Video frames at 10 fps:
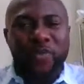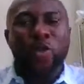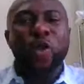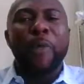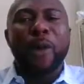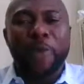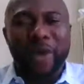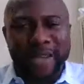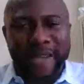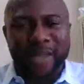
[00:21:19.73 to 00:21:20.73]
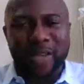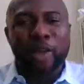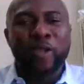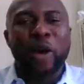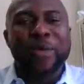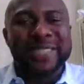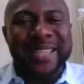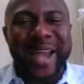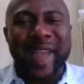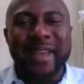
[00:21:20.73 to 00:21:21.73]
the omnipotent, the
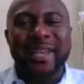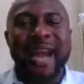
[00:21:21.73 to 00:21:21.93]
omniscience,